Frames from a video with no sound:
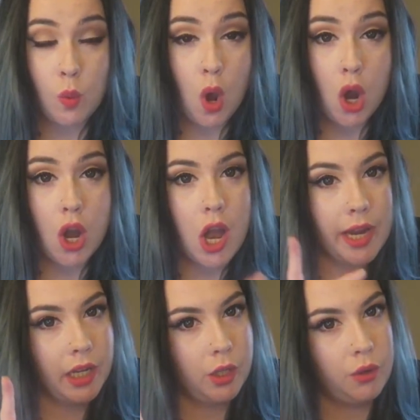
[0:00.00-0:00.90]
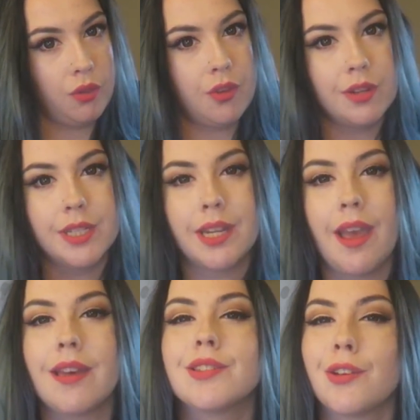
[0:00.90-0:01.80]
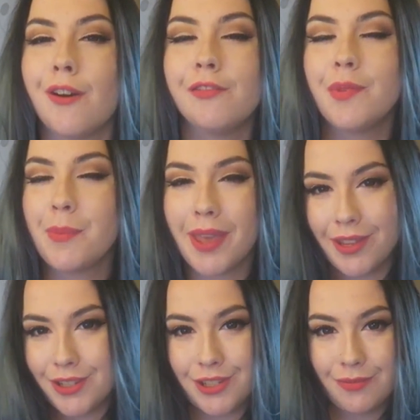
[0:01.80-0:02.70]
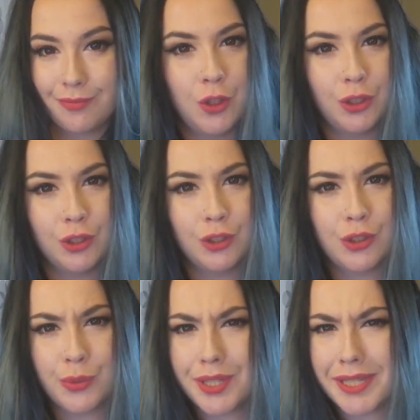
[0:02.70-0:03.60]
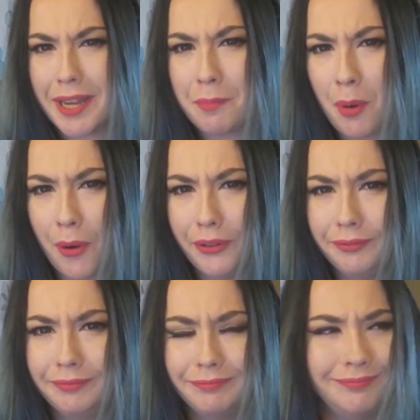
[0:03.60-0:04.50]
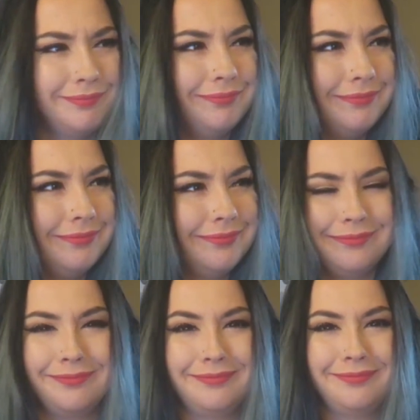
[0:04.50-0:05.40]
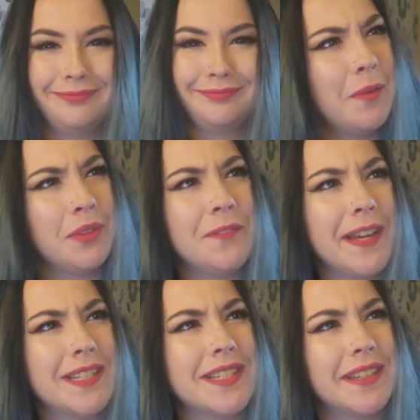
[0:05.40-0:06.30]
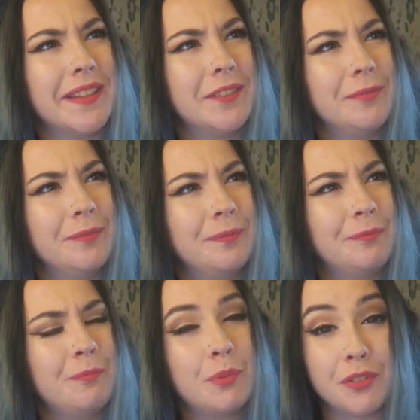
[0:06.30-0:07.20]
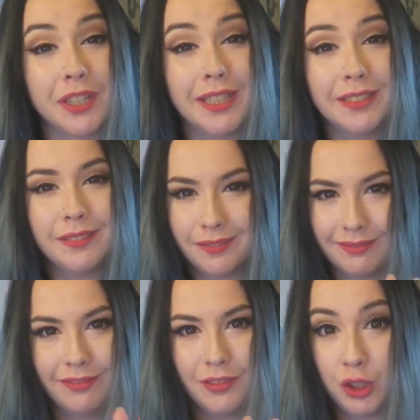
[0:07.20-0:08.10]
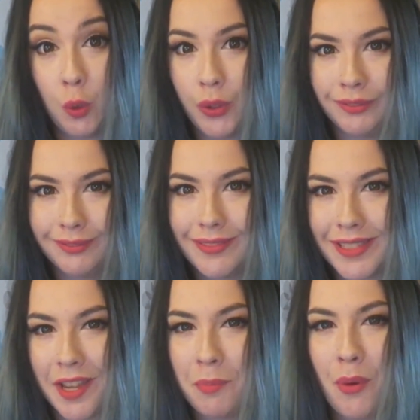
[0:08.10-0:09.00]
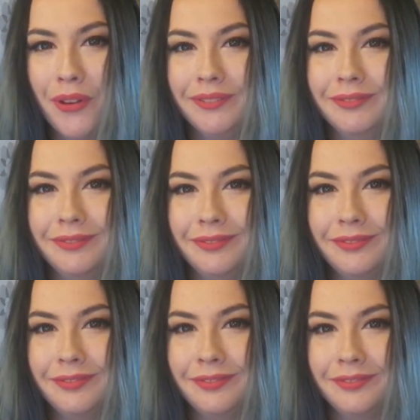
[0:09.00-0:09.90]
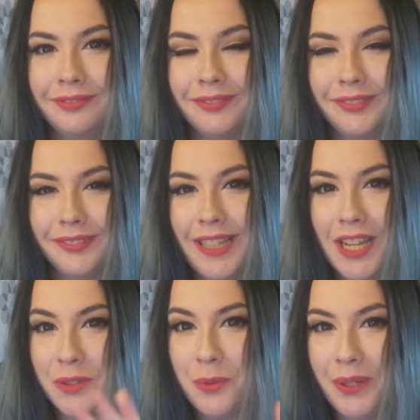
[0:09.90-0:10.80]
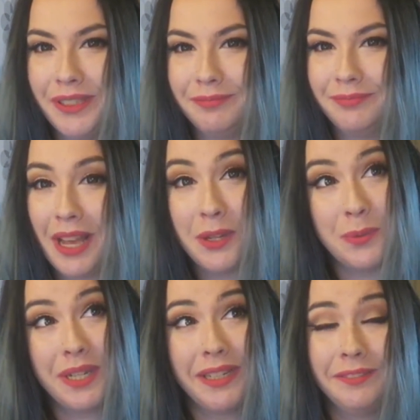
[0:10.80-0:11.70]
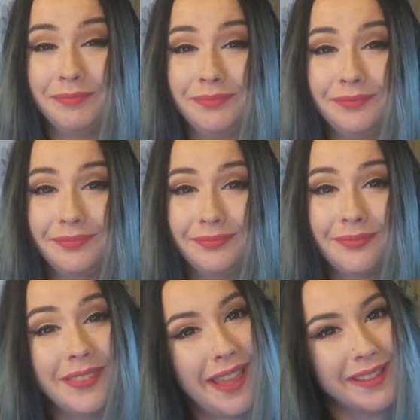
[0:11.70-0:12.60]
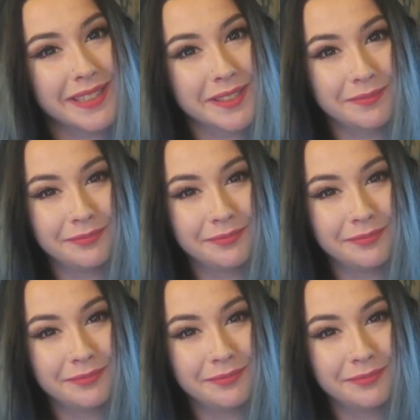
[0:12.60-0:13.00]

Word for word: of water and get your thirsty ass off my page. Don't send porn. Can't believe I had to say that. But really, don't send porn. I don't want it. I don't need it. Thanks.